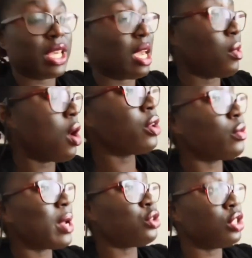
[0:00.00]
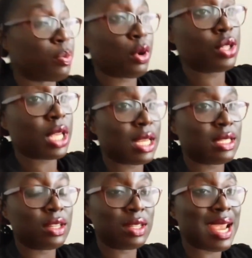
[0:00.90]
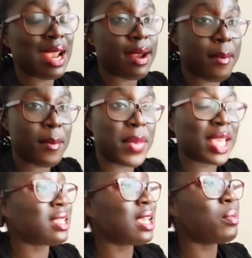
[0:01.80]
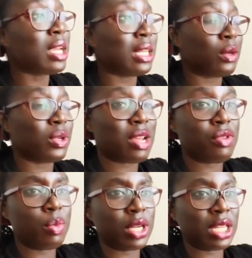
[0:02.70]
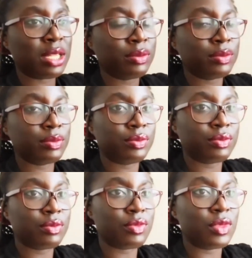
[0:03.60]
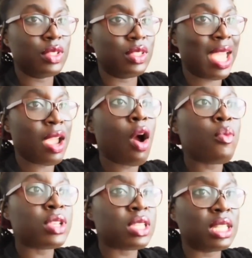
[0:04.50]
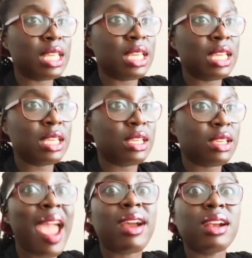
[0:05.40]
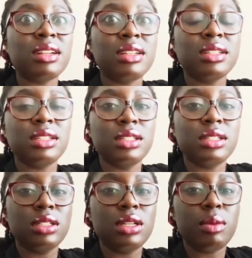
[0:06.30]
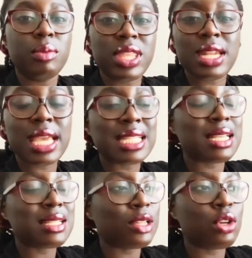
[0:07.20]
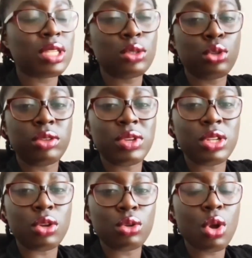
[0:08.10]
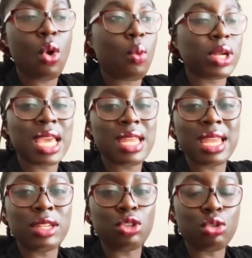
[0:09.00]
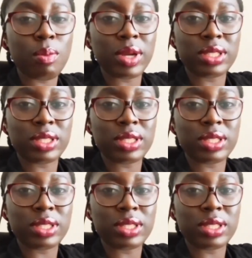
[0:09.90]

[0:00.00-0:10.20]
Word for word: came all the way to the protest. They're there mixing and mingling with everybody. They obviously care. But then again, just like those that took the videos, what can they do about